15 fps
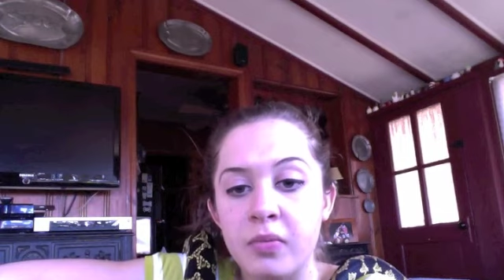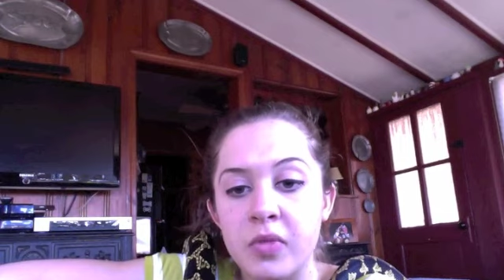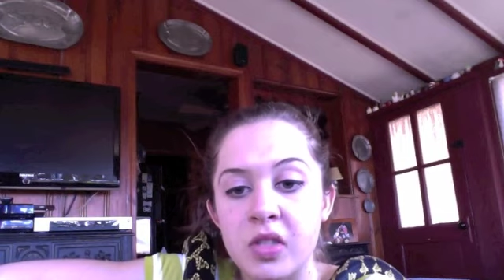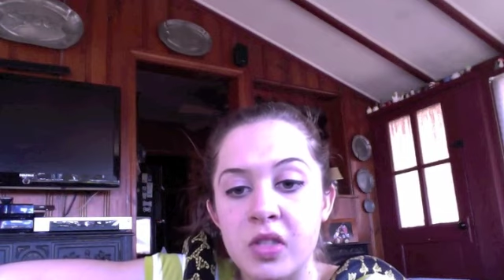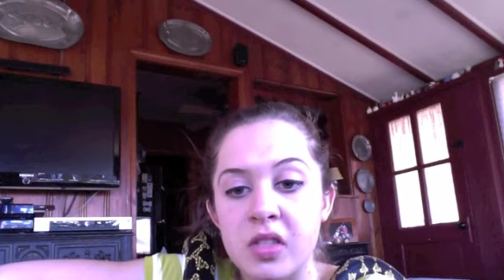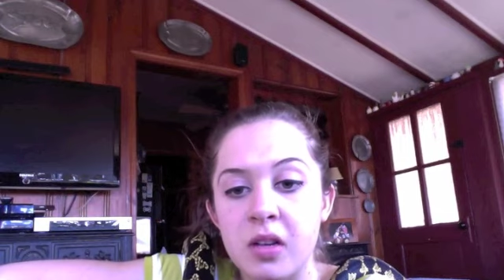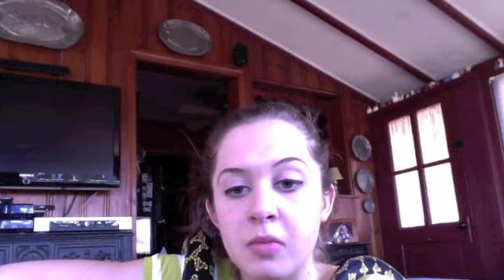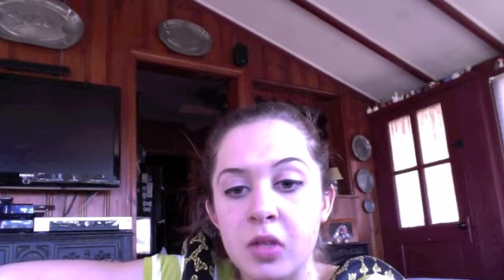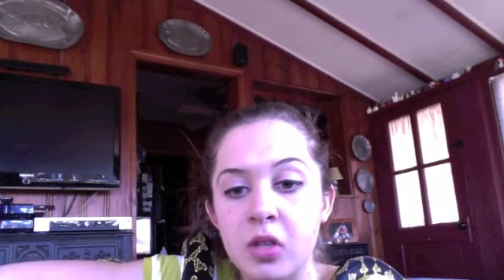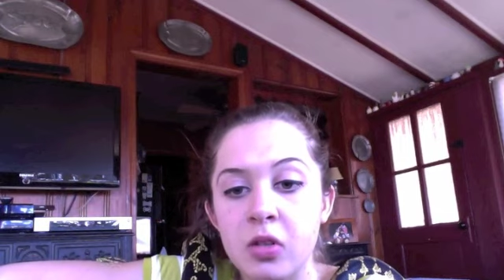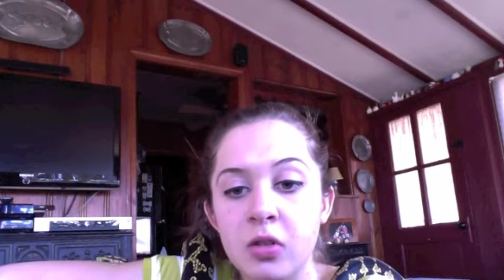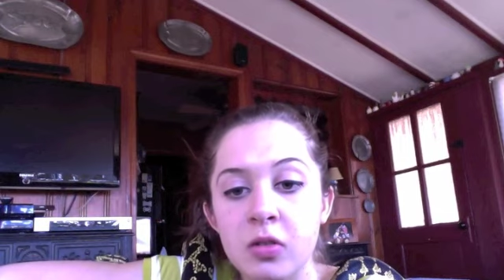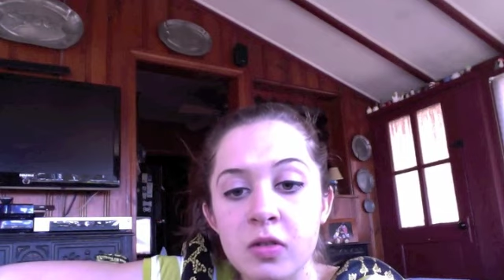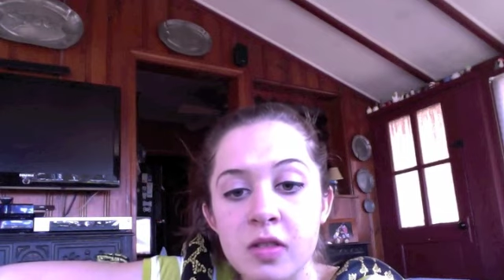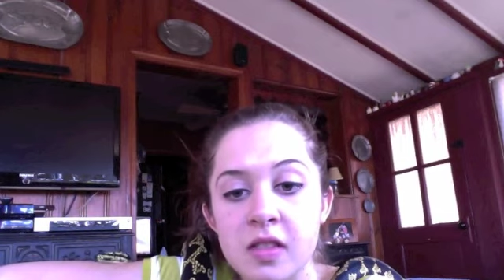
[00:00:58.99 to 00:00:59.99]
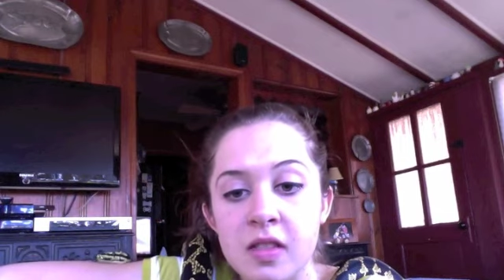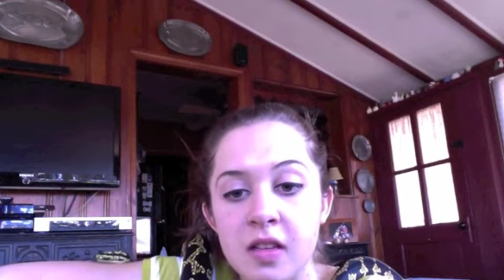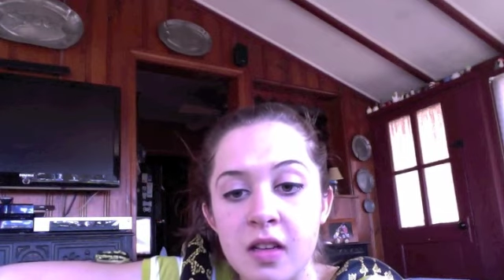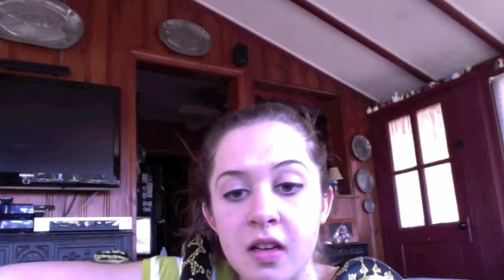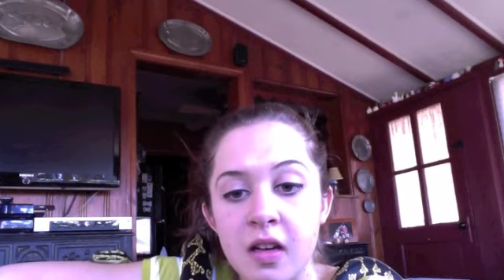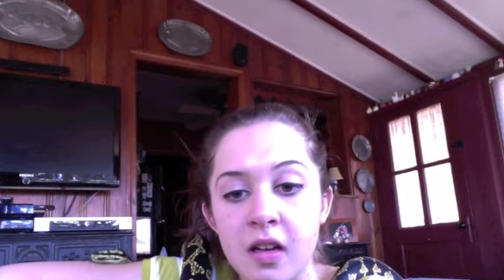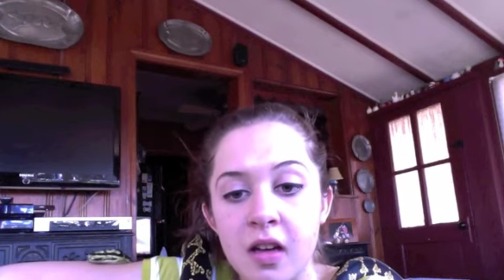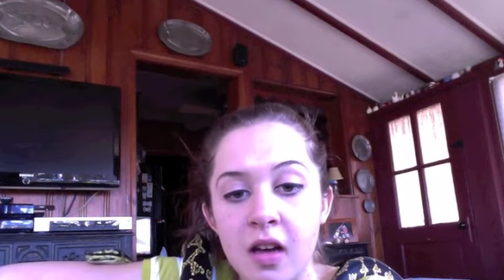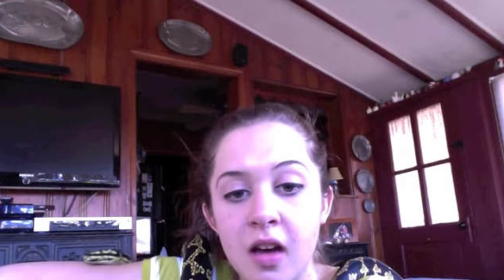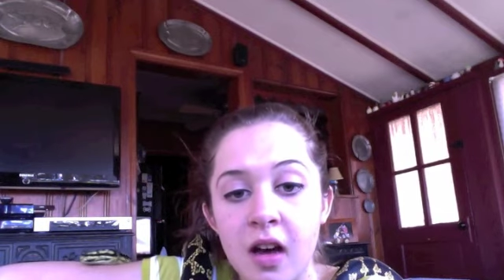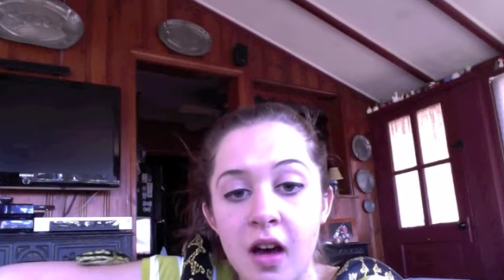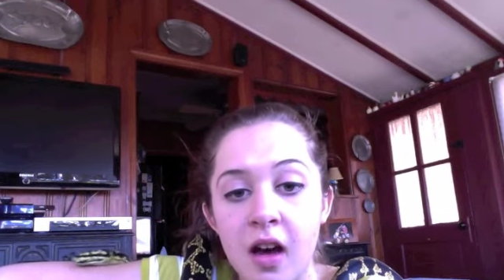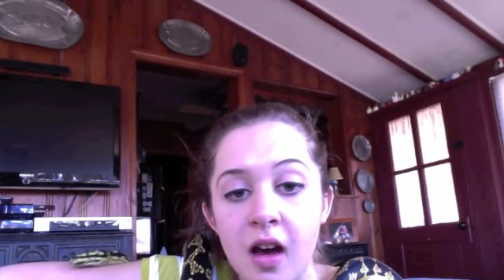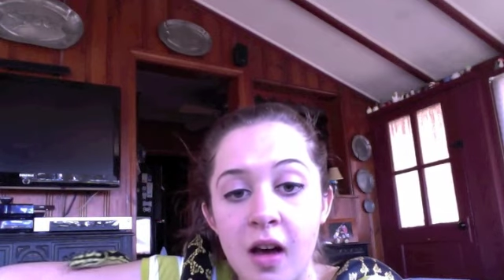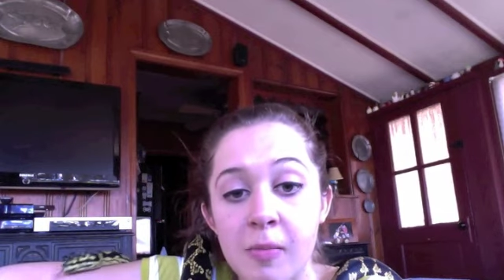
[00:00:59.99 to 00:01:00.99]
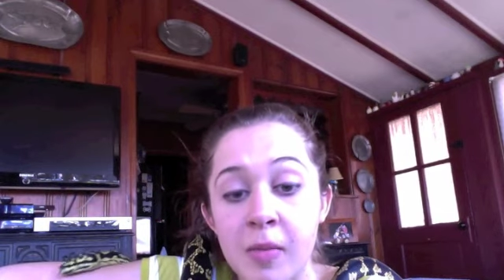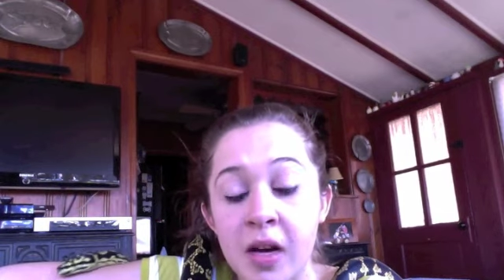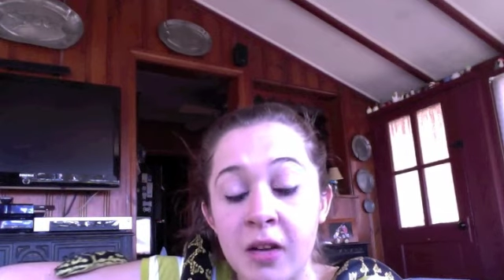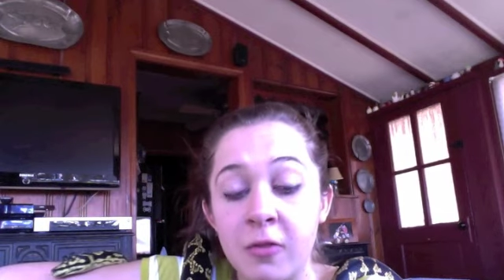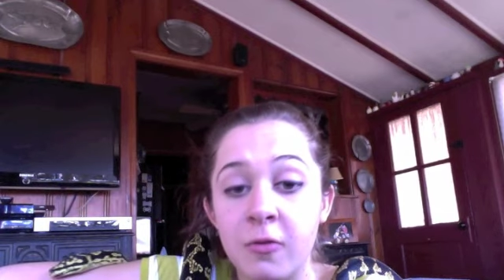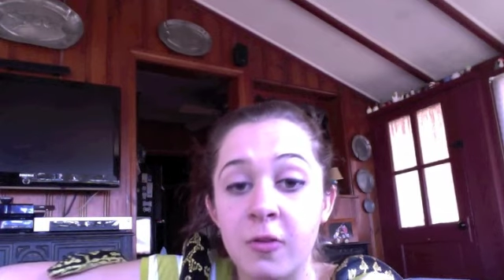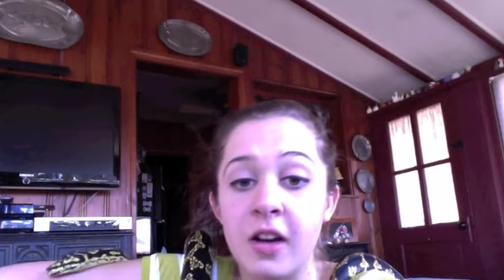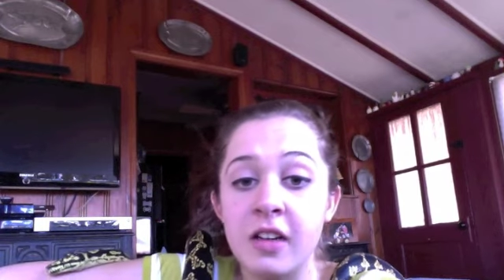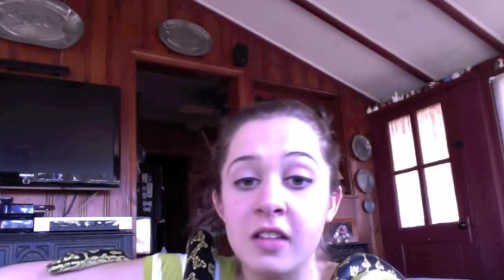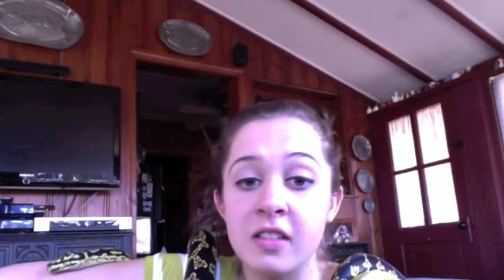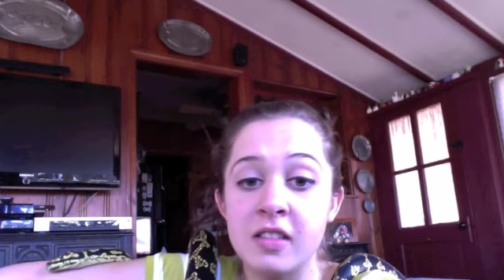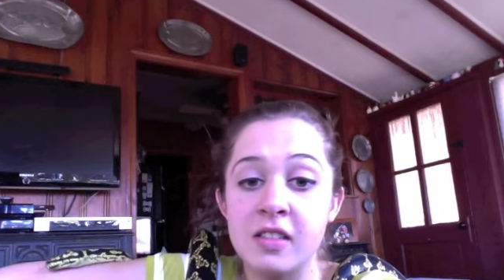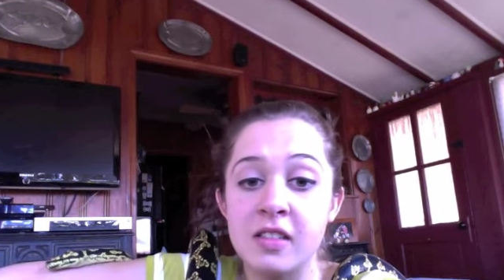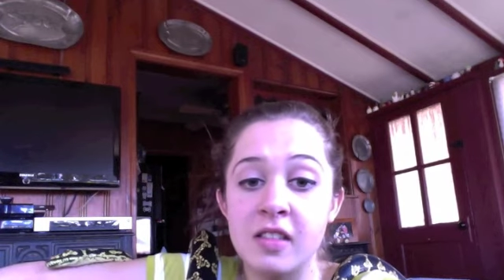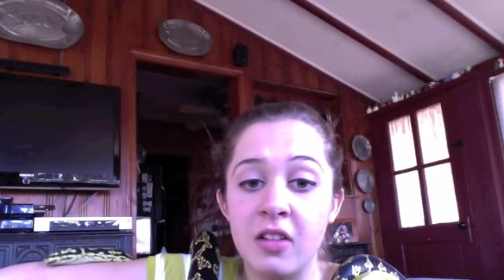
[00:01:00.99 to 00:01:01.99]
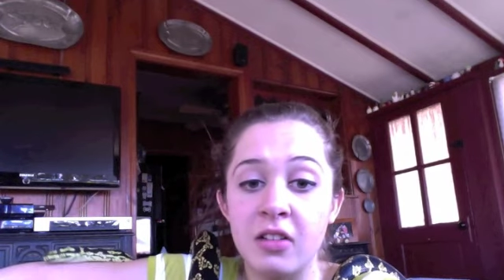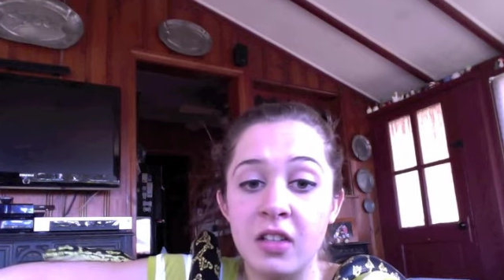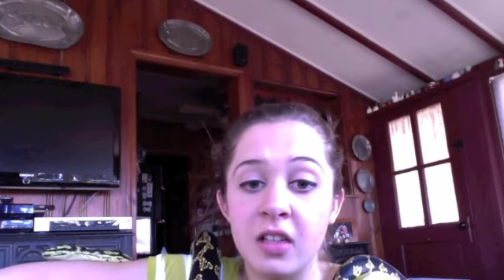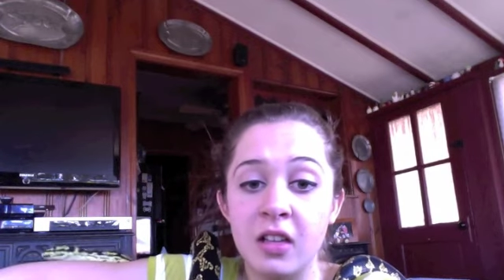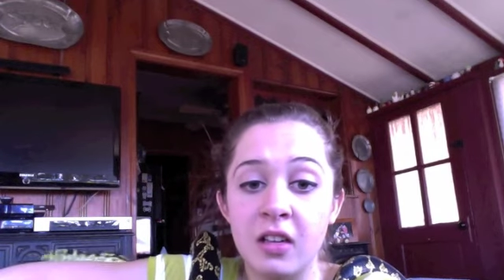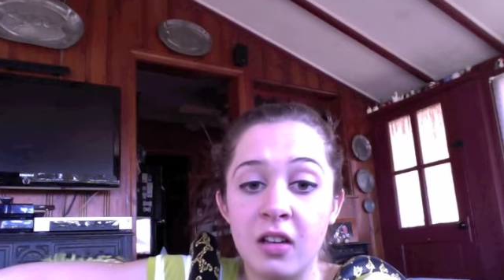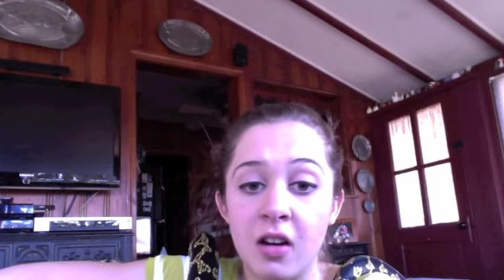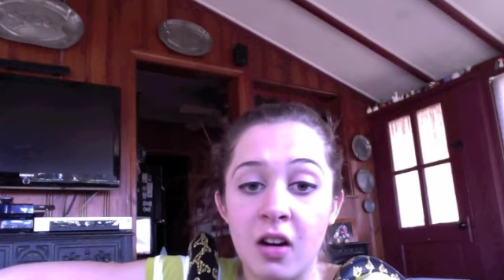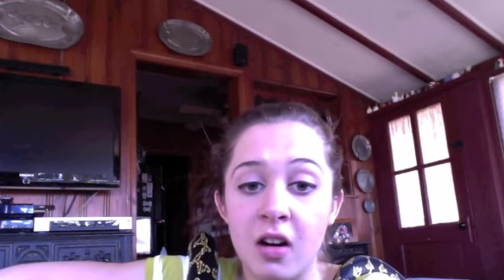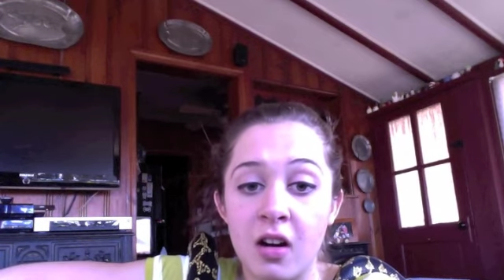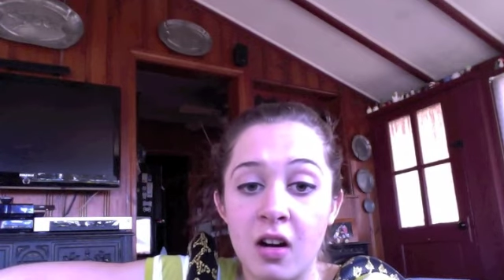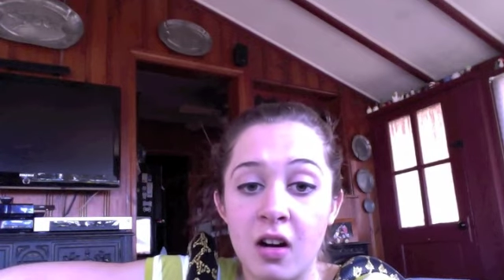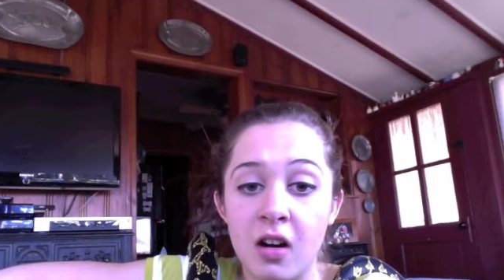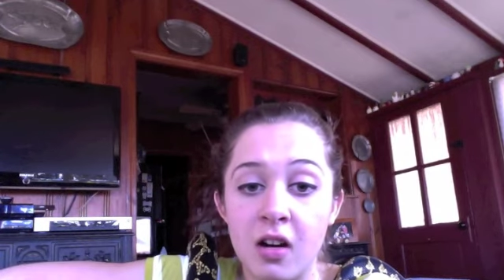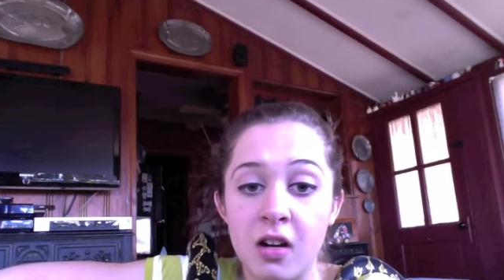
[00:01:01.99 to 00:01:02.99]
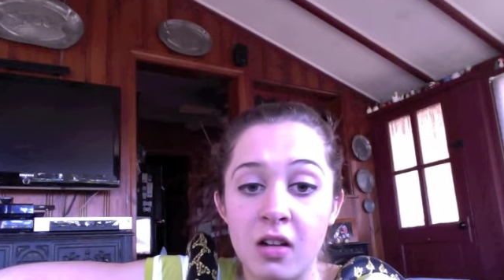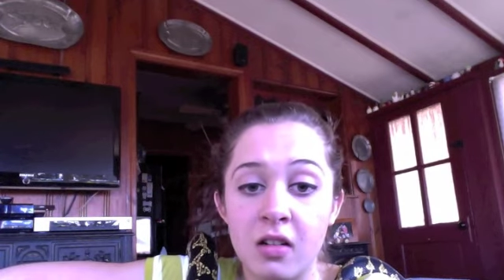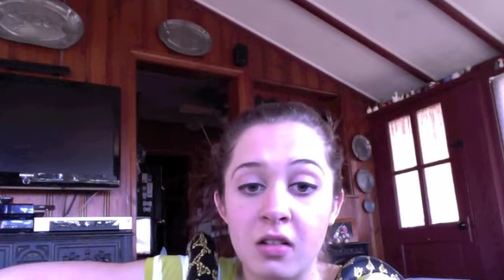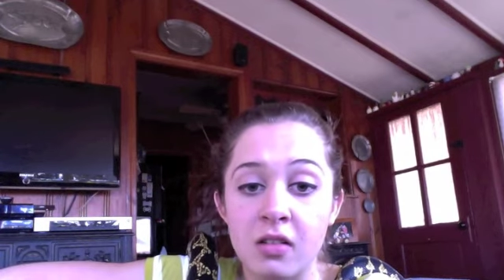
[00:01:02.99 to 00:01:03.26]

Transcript: Some news. My friend is selling her